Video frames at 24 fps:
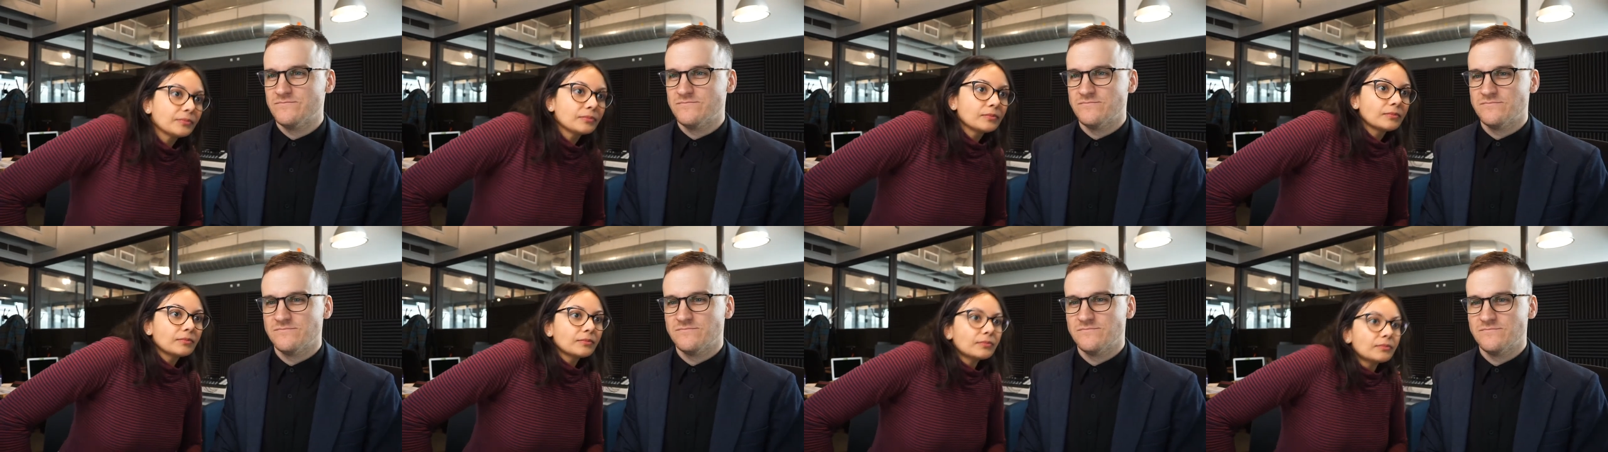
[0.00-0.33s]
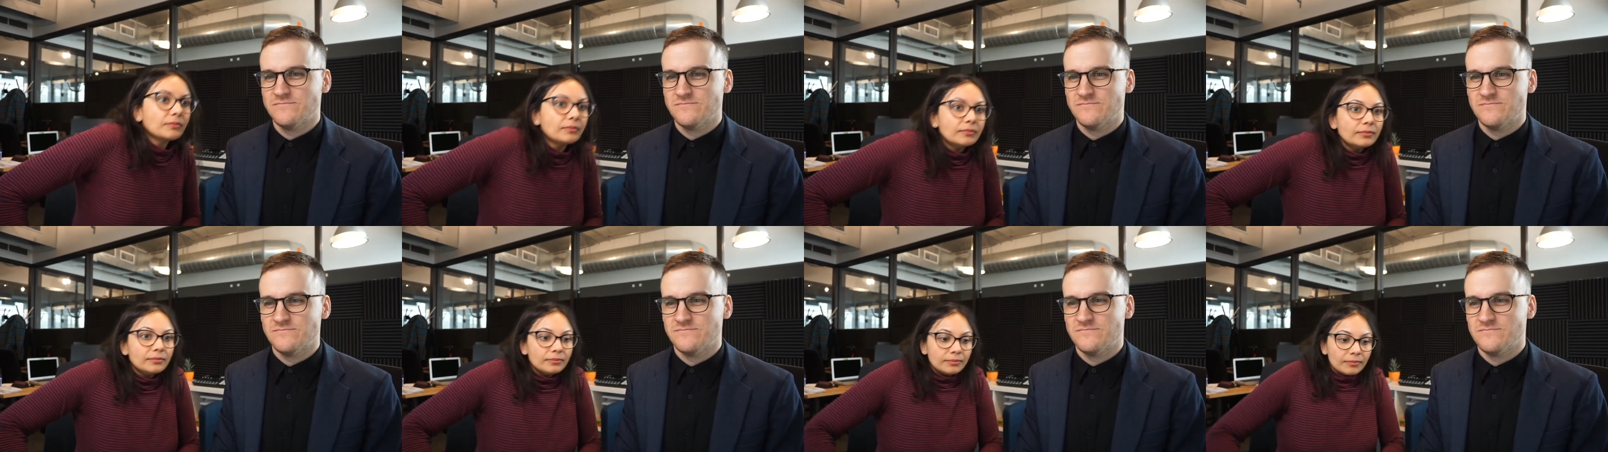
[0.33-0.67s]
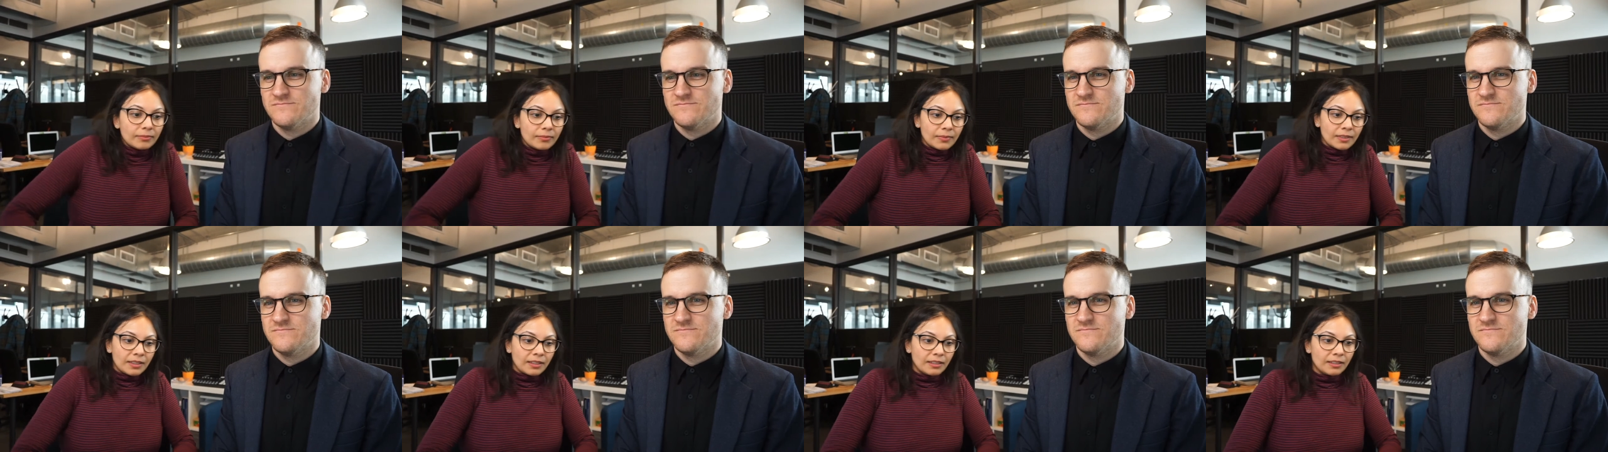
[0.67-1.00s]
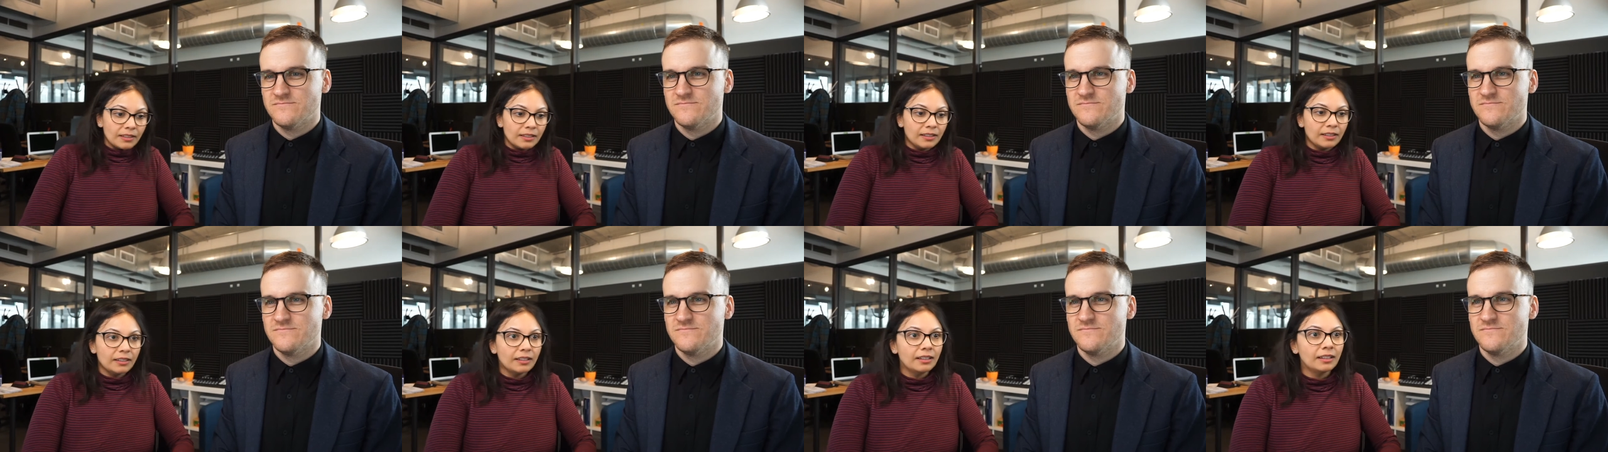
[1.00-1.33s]

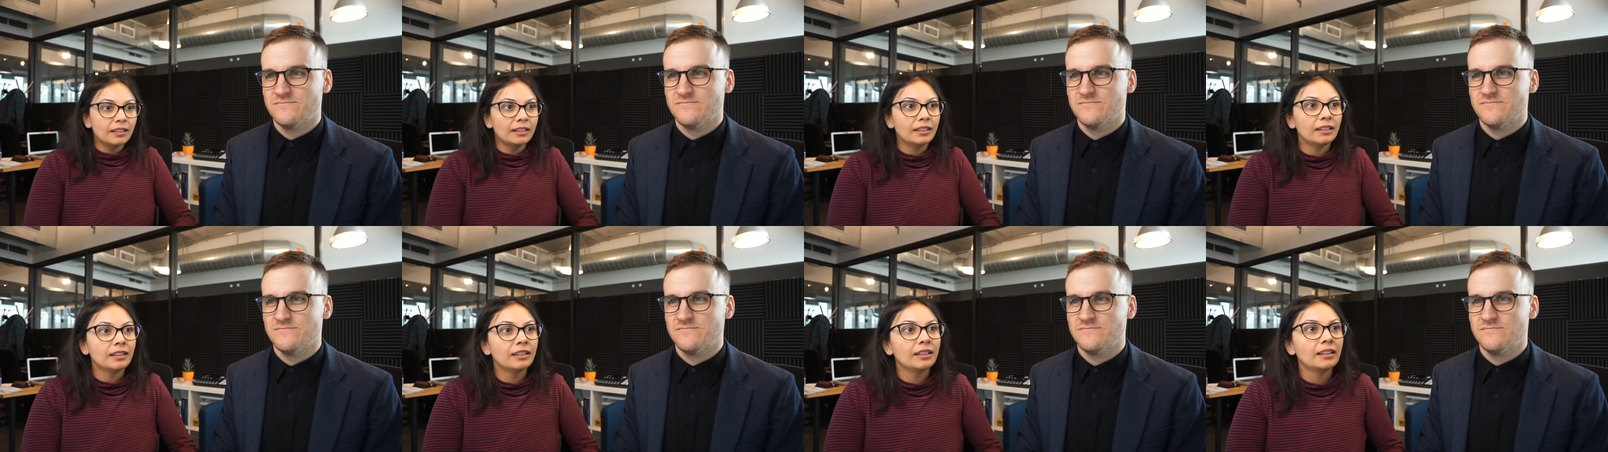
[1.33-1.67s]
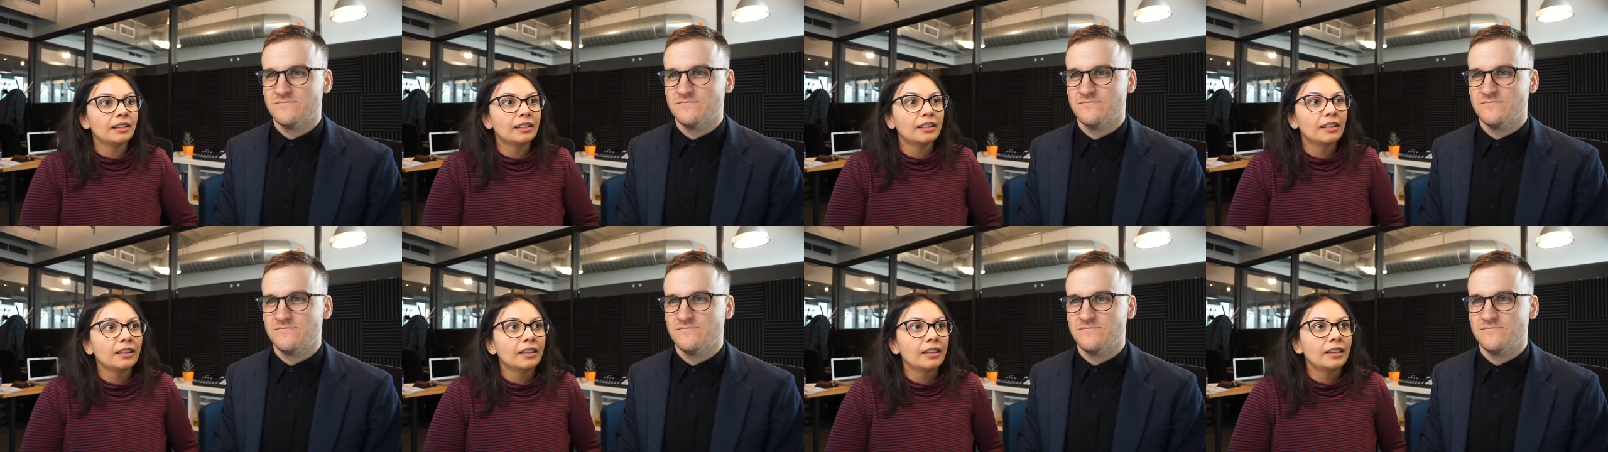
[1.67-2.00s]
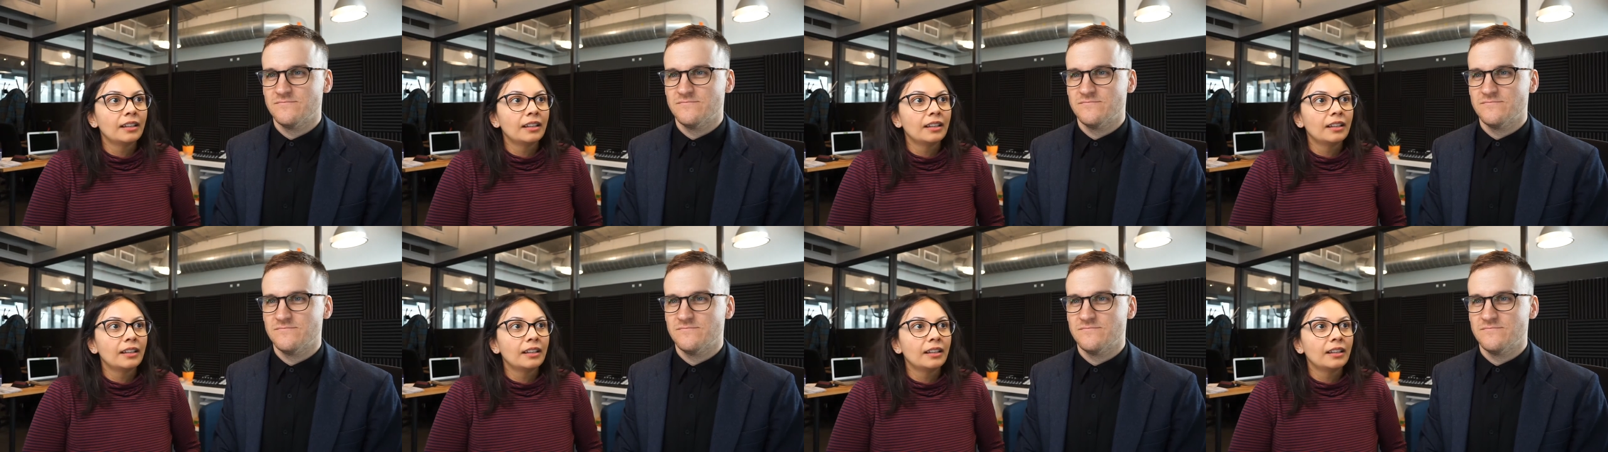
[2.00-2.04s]
(silence)